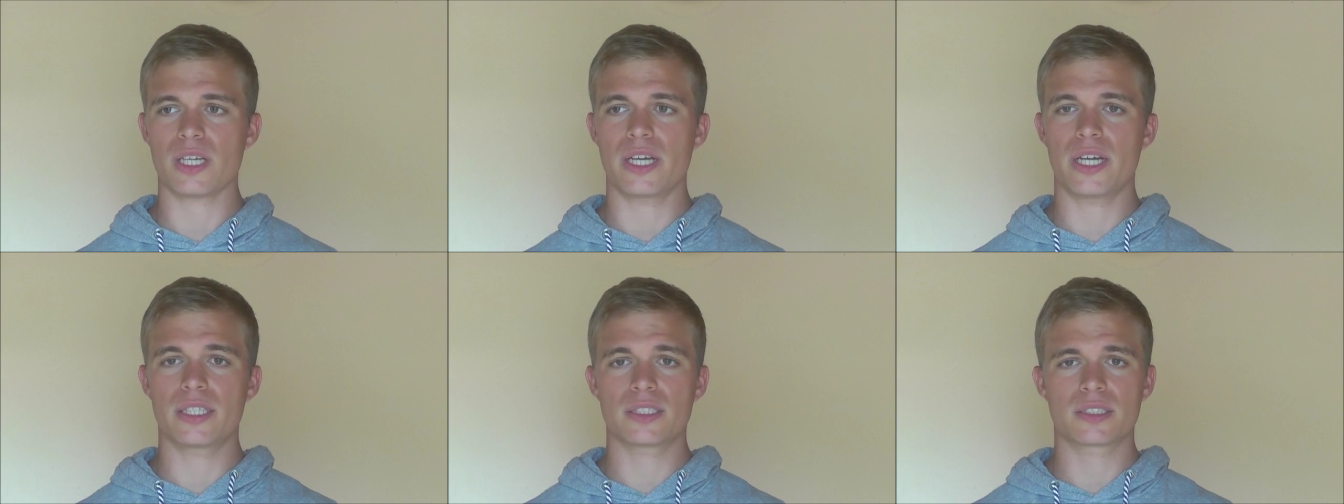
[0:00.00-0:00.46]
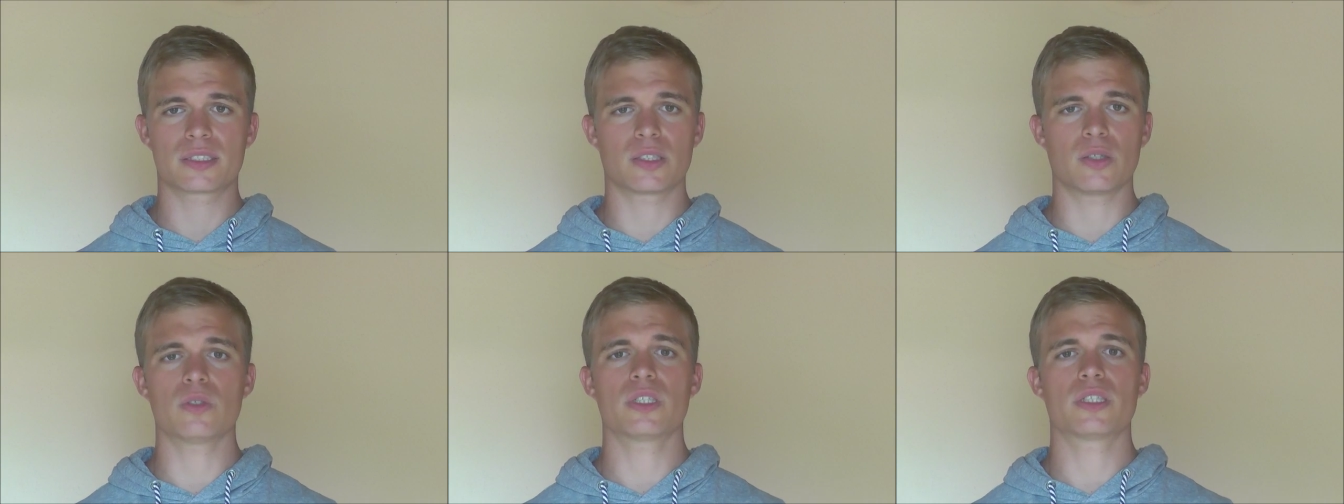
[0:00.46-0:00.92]
and
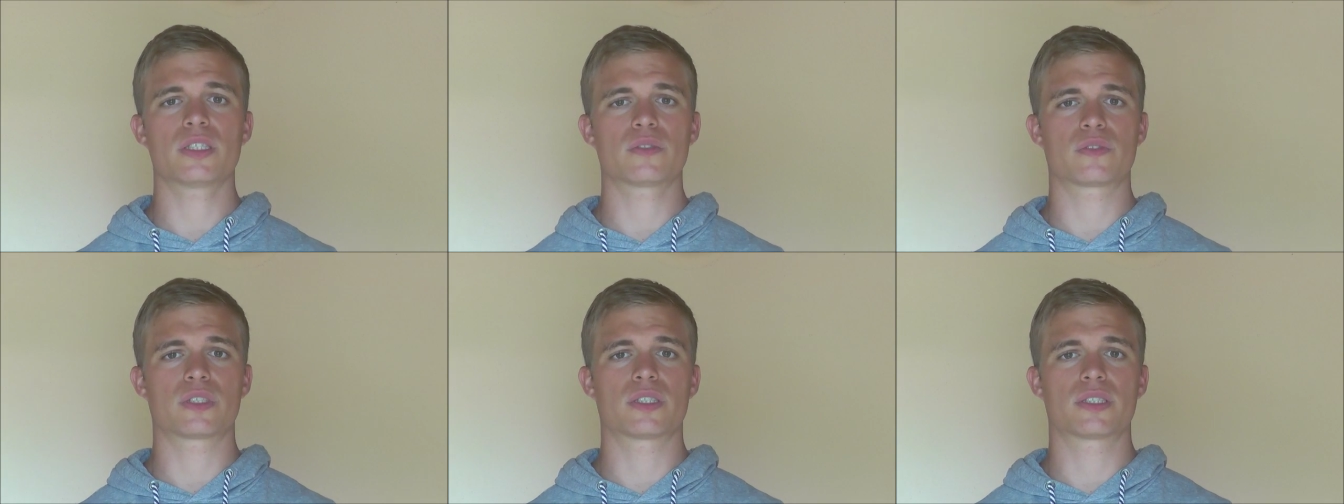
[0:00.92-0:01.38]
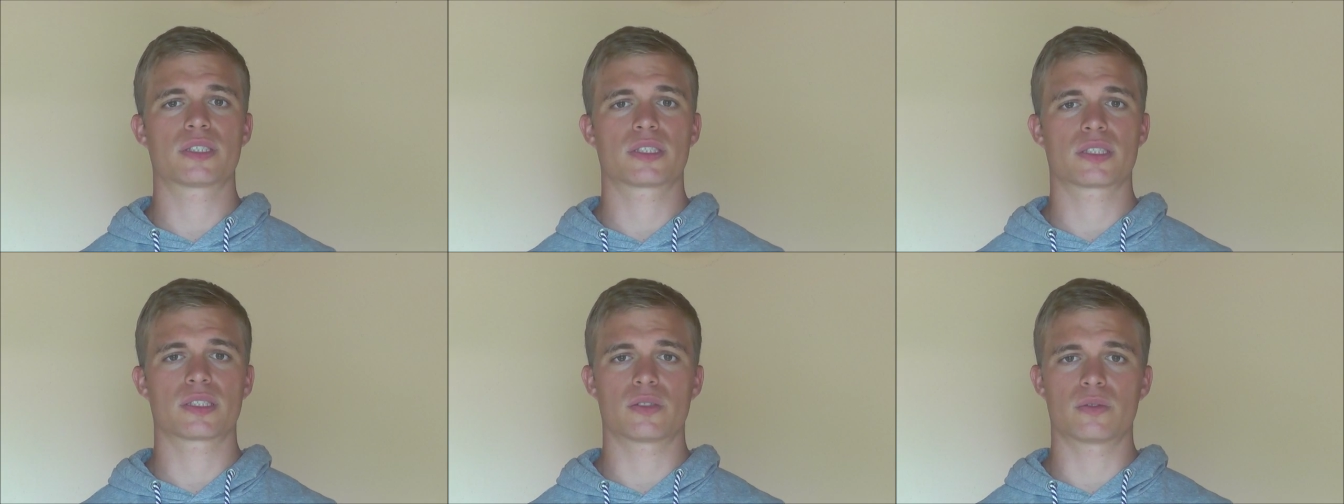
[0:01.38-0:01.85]
totally
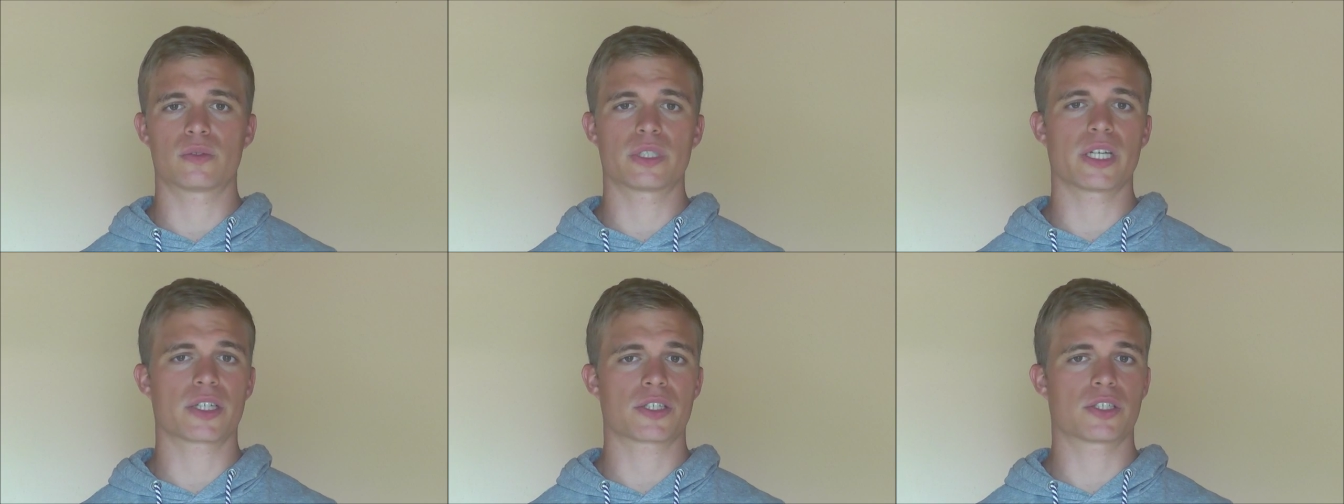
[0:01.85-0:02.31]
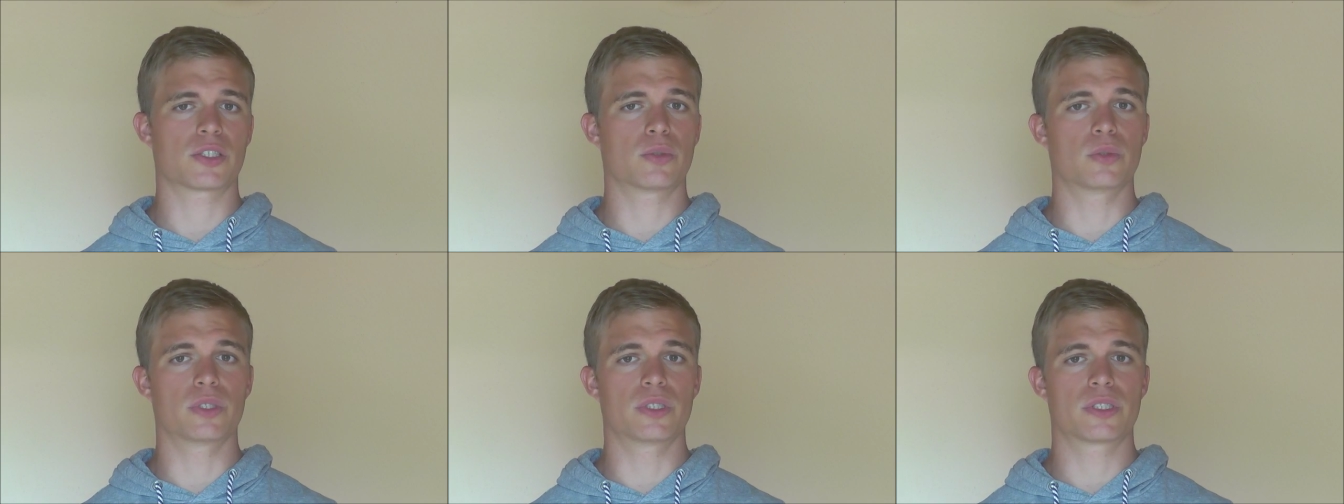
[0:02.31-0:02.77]
different reaction
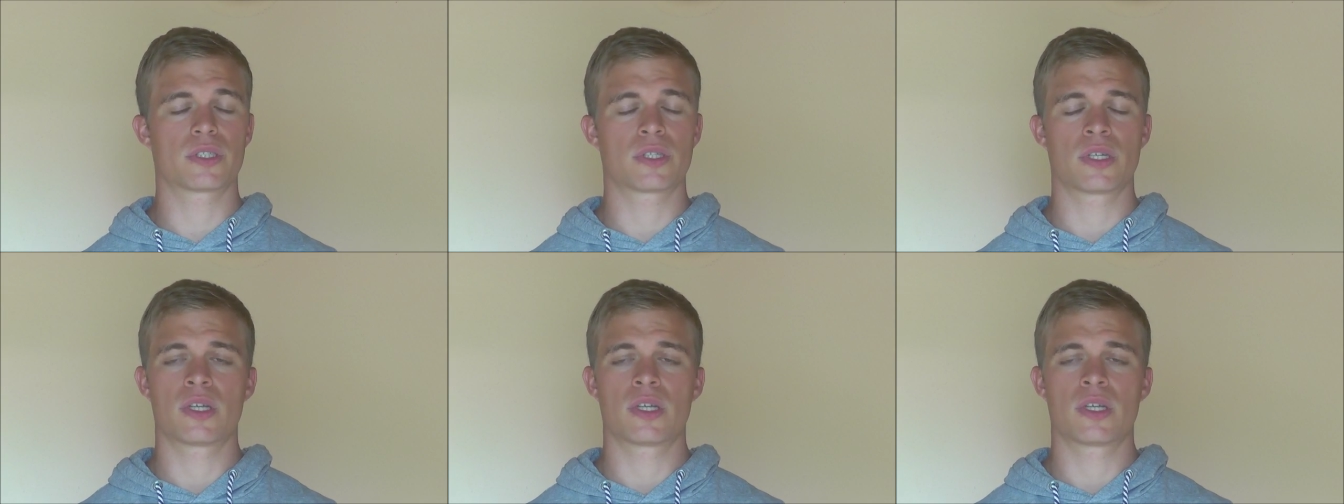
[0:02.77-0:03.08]
to it.